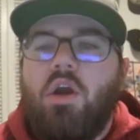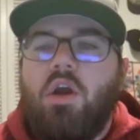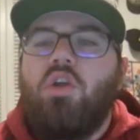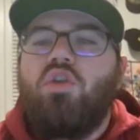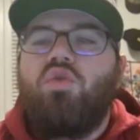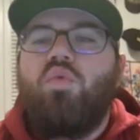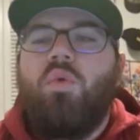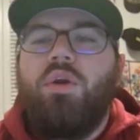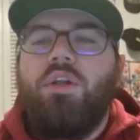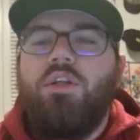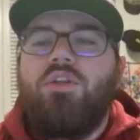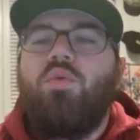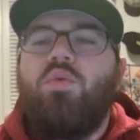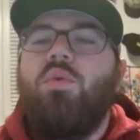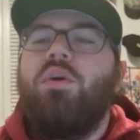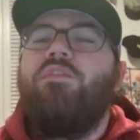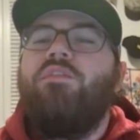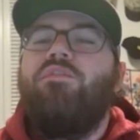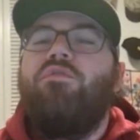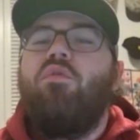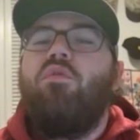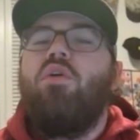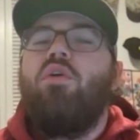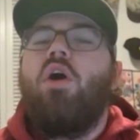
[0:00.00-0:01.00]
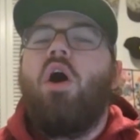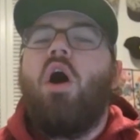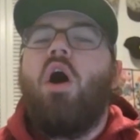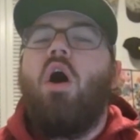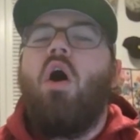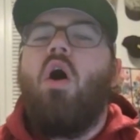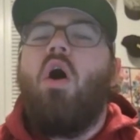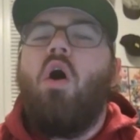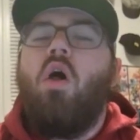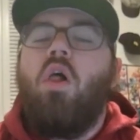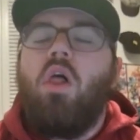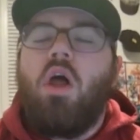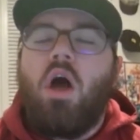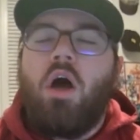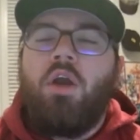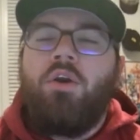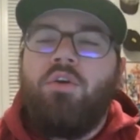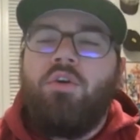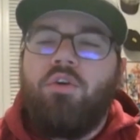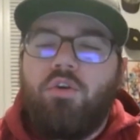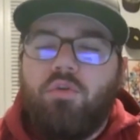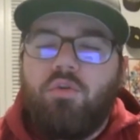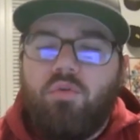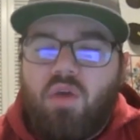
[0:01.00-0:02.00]
2024 all
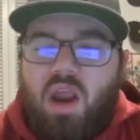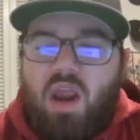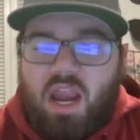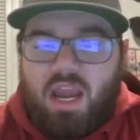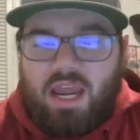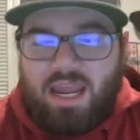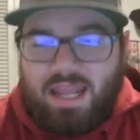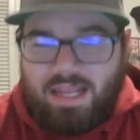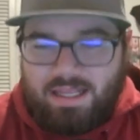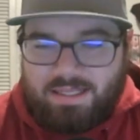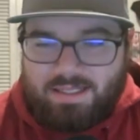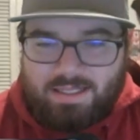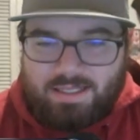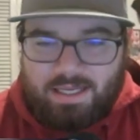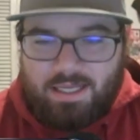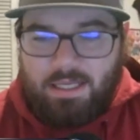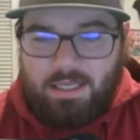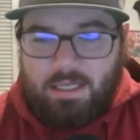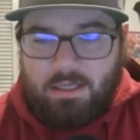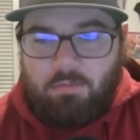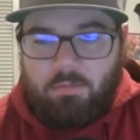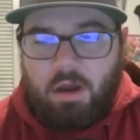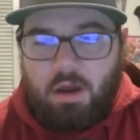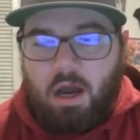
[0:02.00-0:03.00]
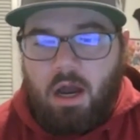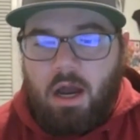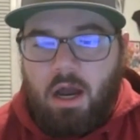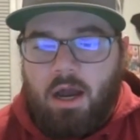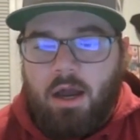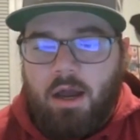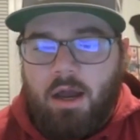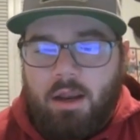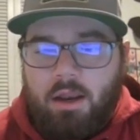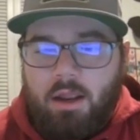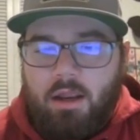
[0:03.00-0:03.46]
underrated team on,